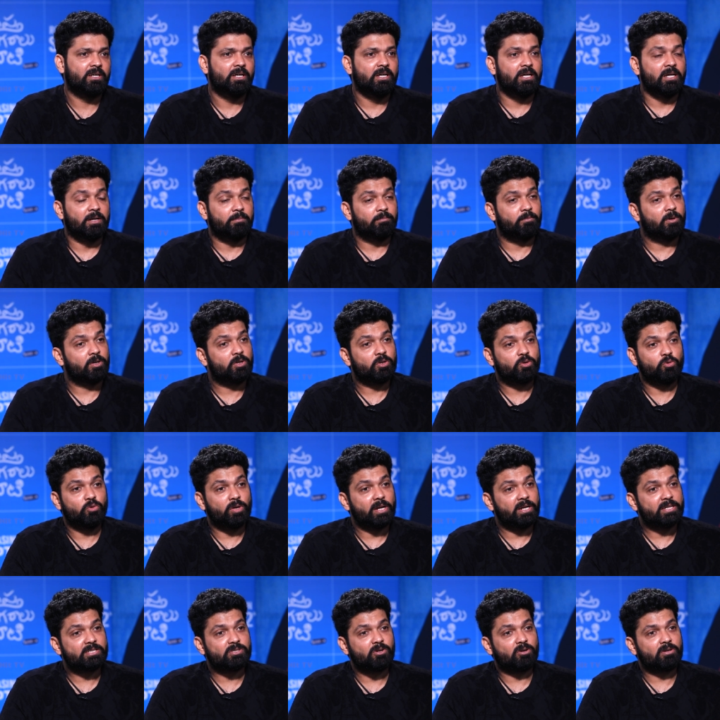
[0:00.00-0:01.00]
Okay. But
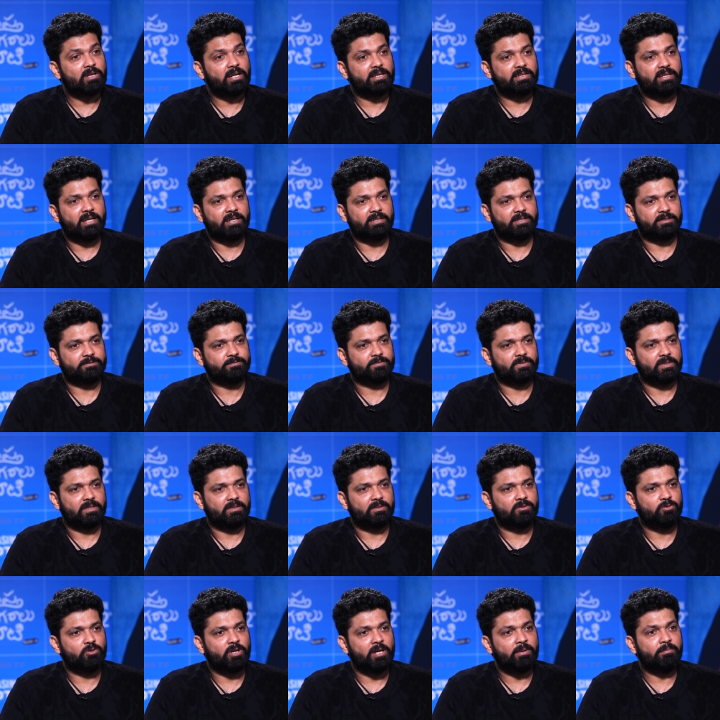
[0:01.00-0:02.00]
today it's not like that.
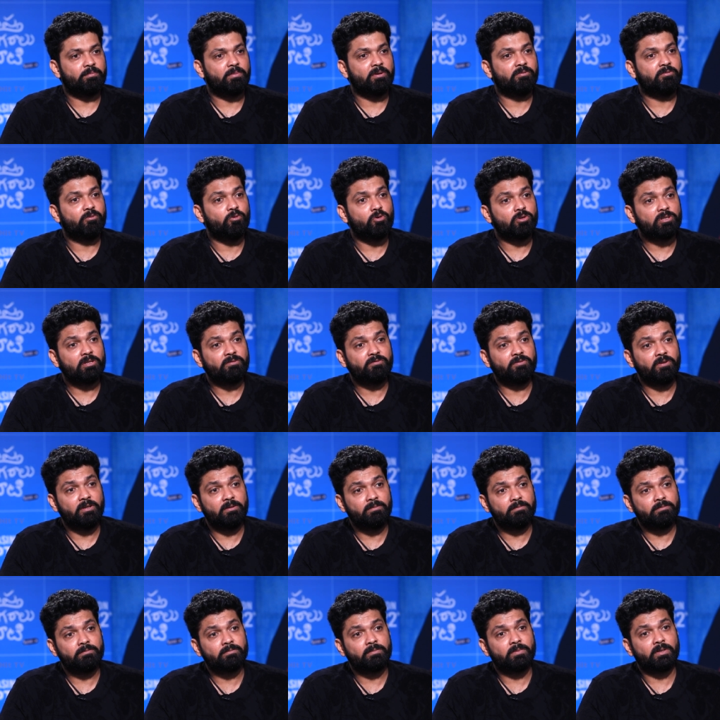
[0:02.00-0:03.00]
Today, before the
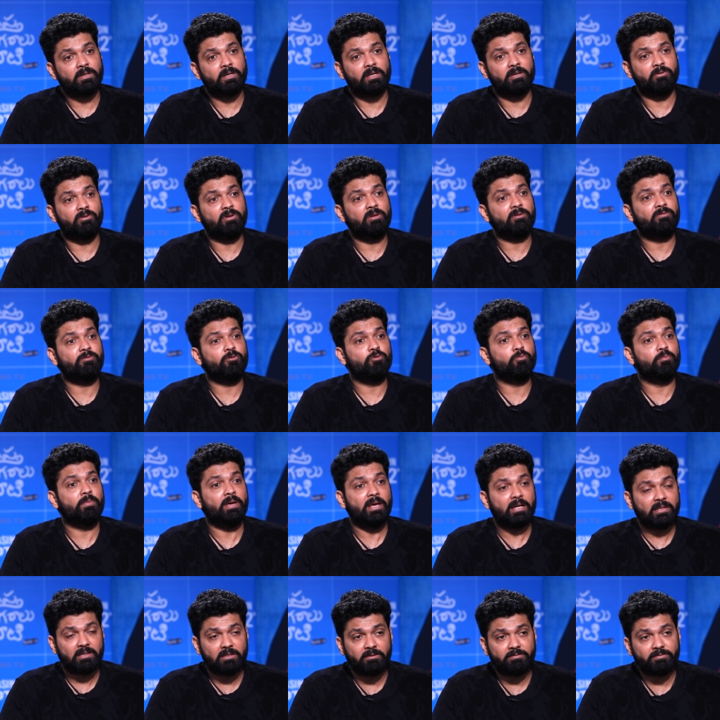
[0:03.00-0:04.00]
film, even if you
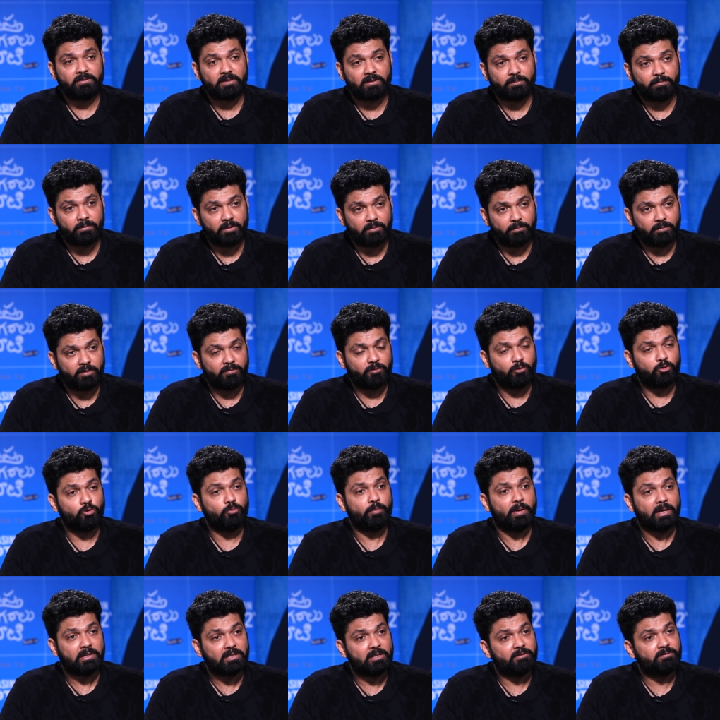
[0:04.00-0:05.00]
make the, before you
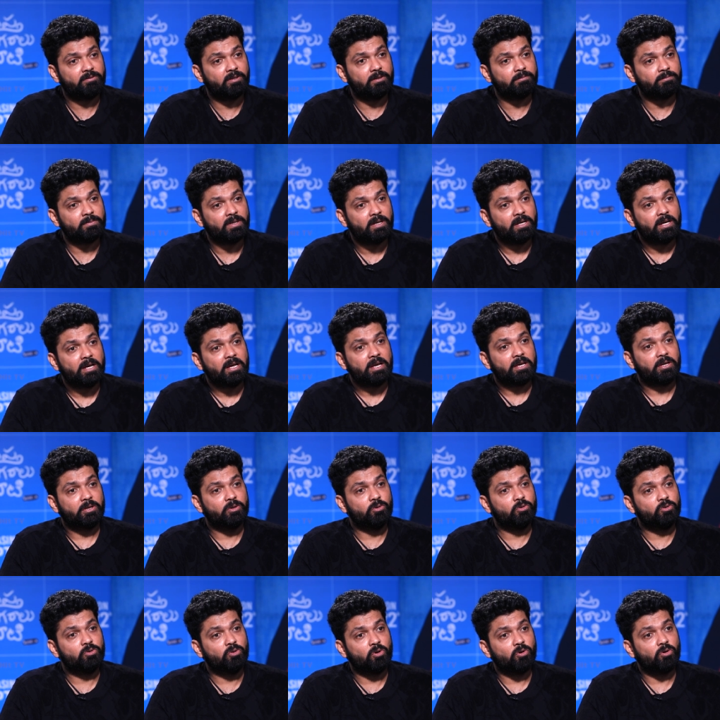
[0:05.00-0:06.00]
make the film,
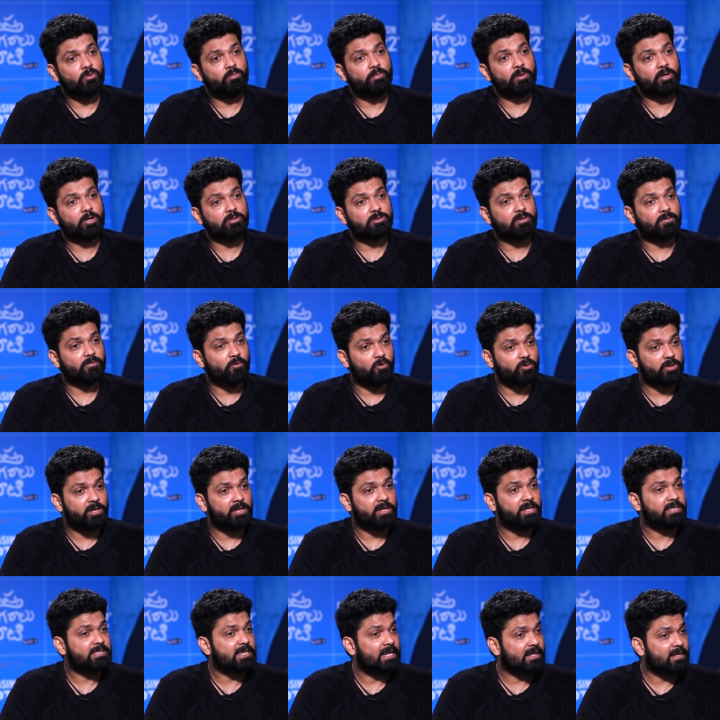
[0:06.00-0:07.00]
you know, because of O T
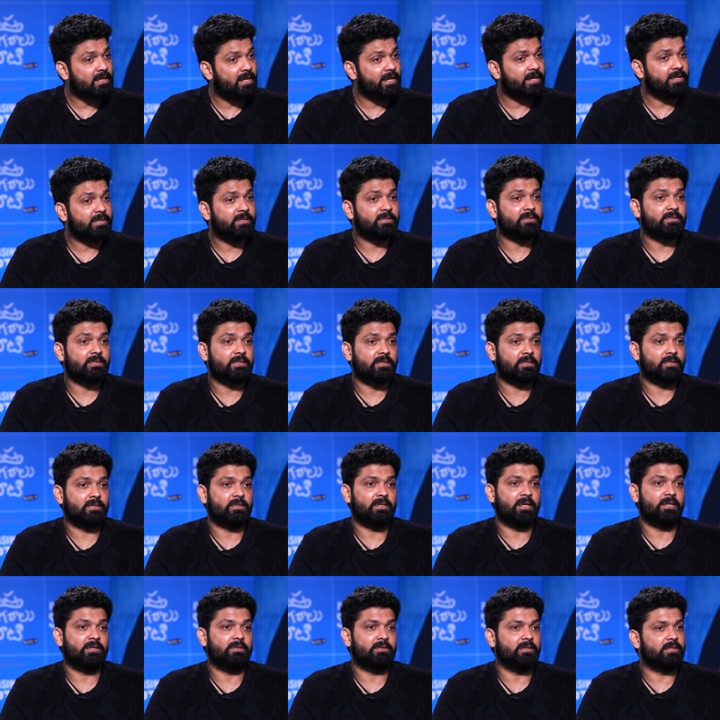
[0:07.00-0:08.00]
T, satellite, uh,
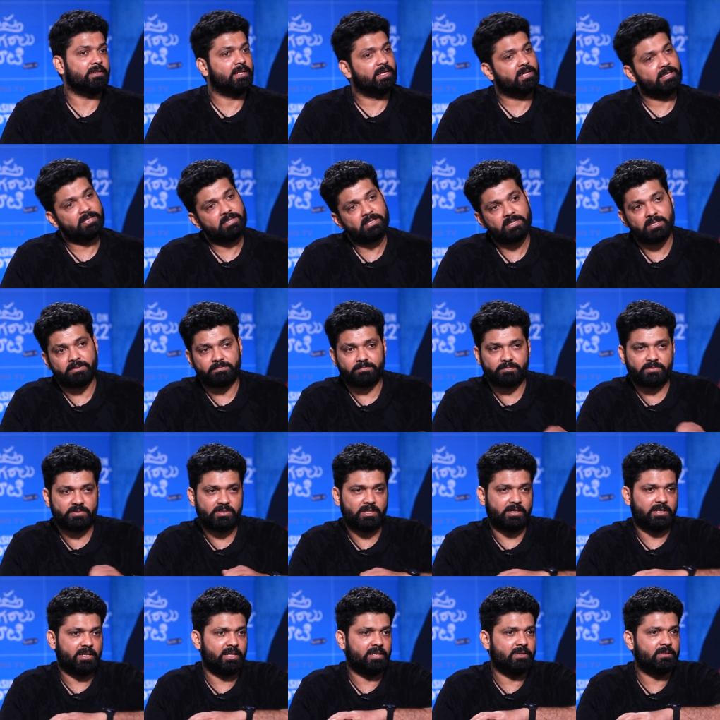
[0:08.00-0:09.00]
and there is a
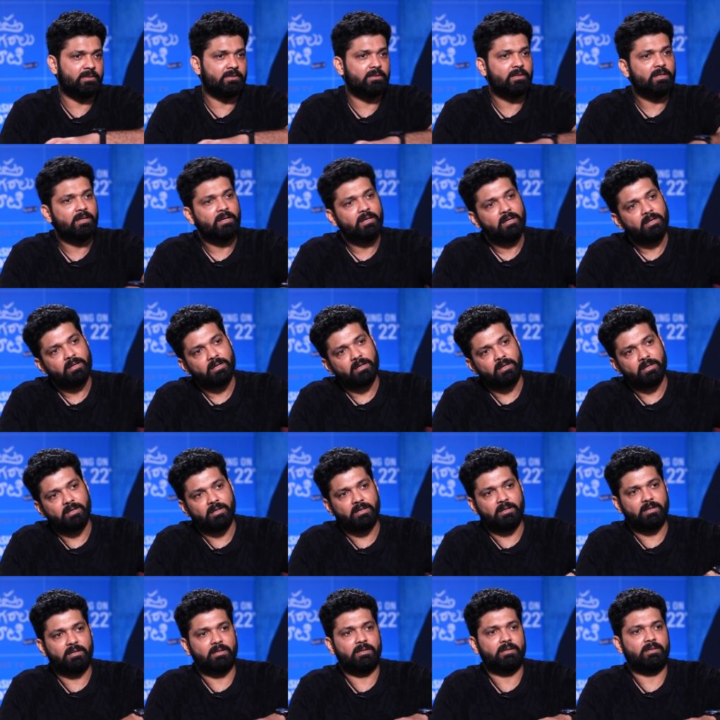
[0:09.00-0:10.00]
certain,
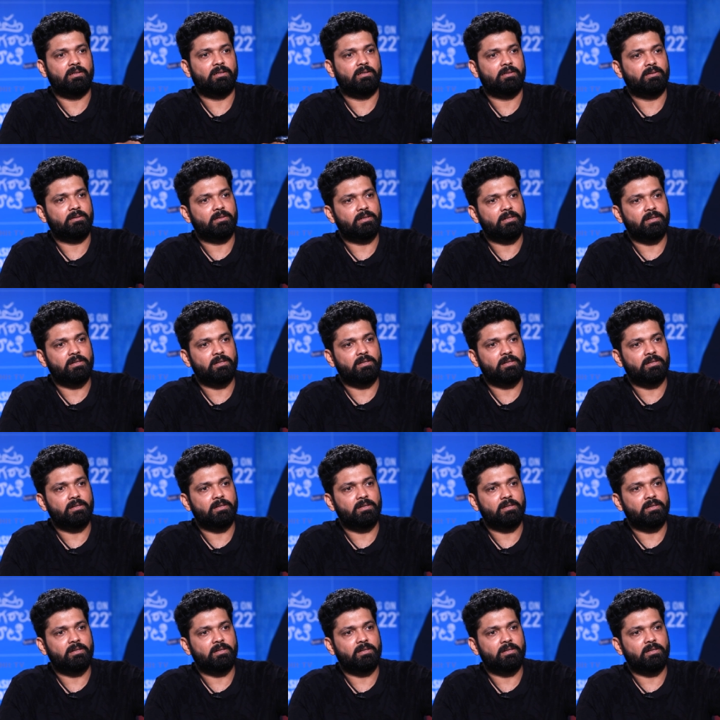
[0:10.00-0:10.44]
uh,